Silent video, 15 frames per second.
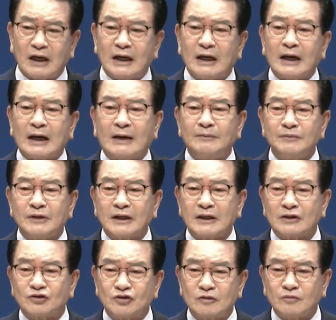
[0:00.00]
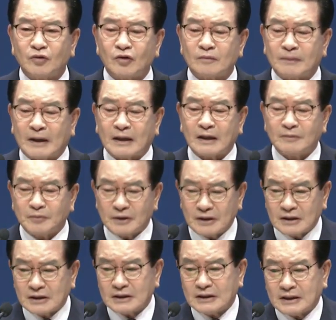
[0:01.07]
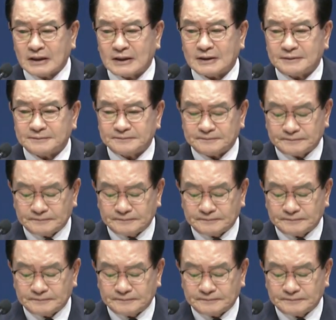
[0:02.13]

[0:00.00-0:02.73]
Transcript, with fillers: No matter what happens, it doesn't matter.